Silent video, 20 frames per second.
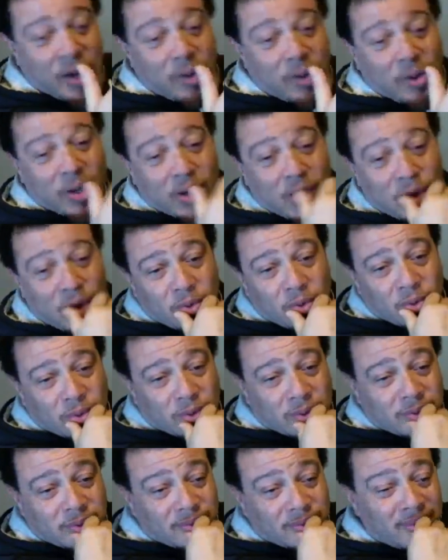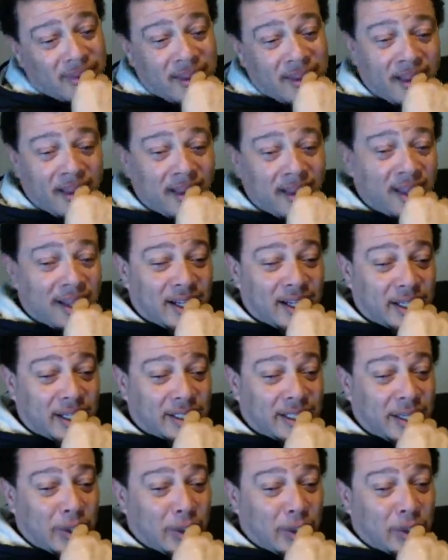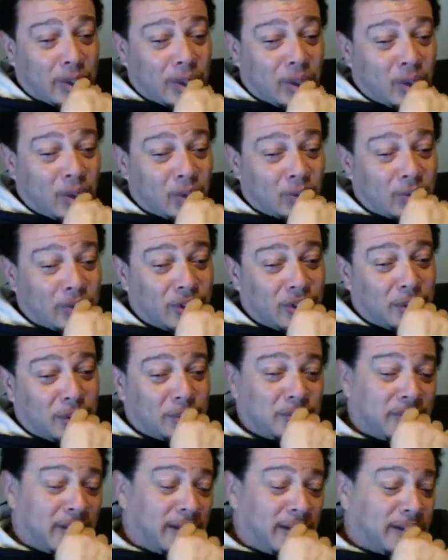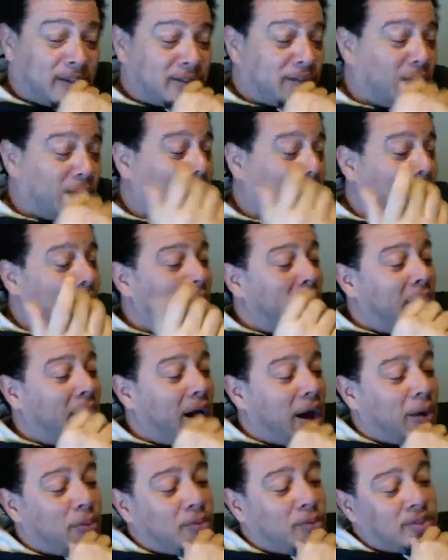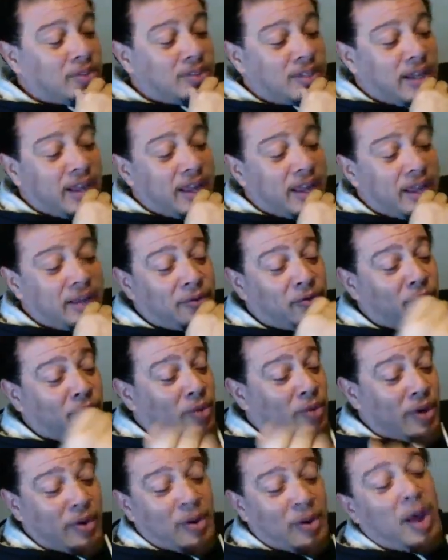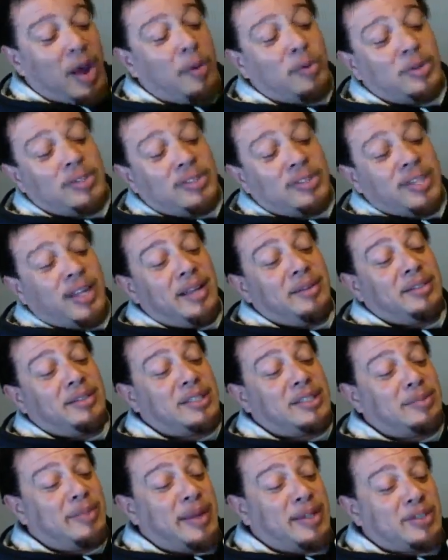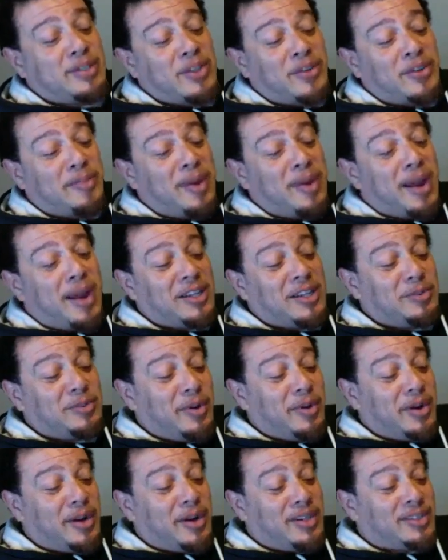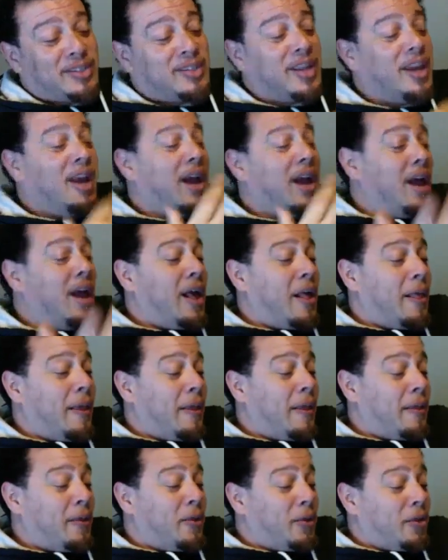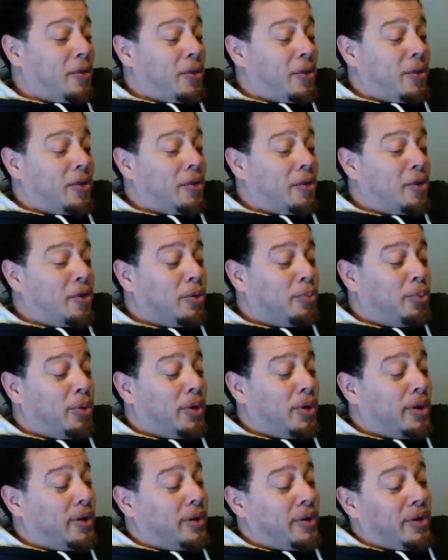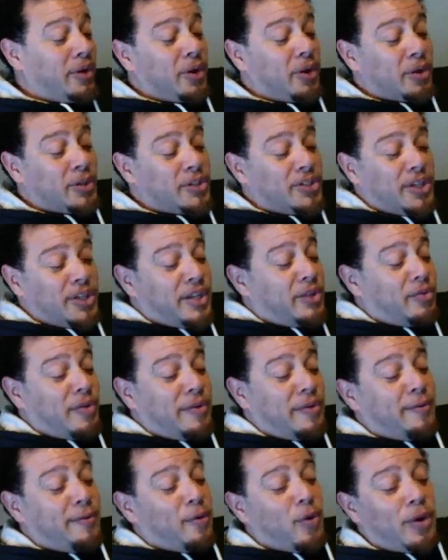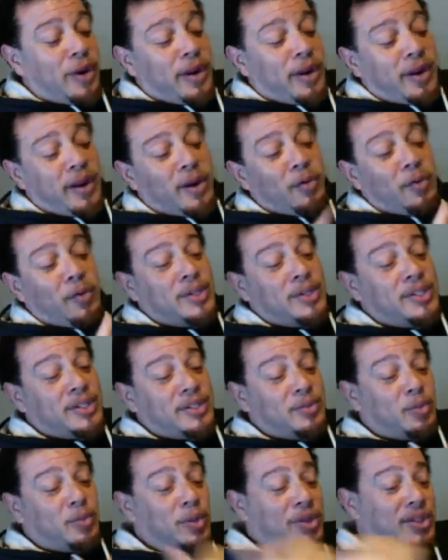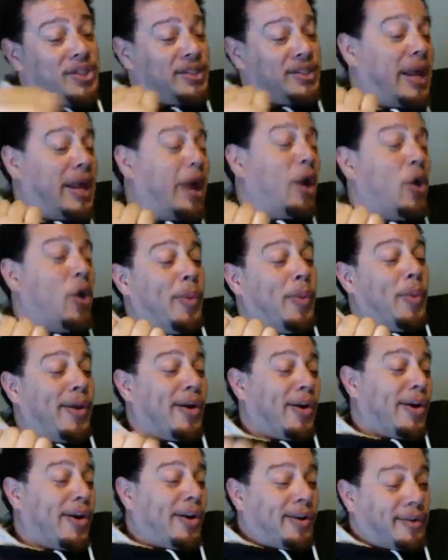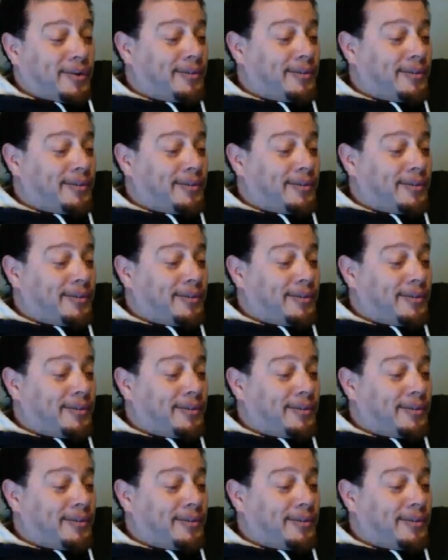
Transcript: it goes. That's how it goes. You know what I'm saying? So I would say just based off my experience, you could put the G340 in there, which is that OBR,